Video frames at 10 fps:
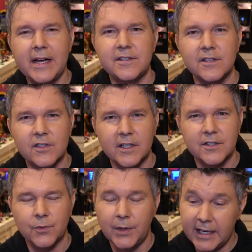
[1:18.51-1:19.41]
presence on
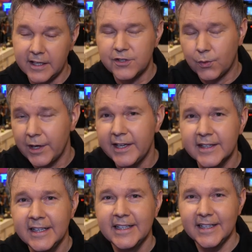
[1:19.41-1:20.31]
screen, and he's great
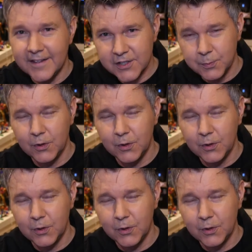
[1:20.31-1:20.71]
in this